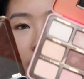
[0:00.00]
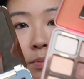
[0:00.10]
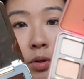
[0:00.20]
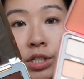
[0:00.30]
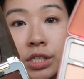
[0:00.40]

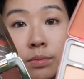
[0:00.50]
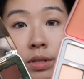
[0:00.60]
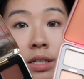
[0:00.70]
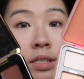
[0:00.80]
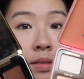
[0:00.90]
like more
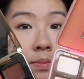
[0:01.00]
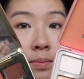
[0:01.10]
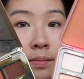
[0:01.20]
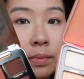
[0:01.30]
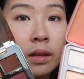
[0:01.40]
shimmers,
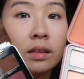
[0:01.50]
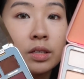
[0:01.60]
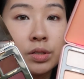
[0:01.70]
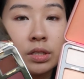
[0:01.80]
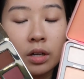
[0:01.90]
and
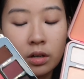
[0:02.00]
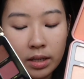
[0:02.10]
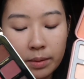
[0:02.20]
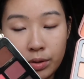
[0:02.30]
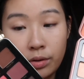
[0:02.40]
this is all
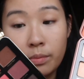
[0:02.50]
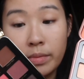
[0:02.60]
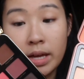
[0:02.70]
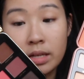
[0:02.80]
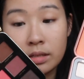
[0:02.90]
like pure
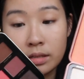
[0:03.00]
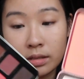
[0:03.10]
matte.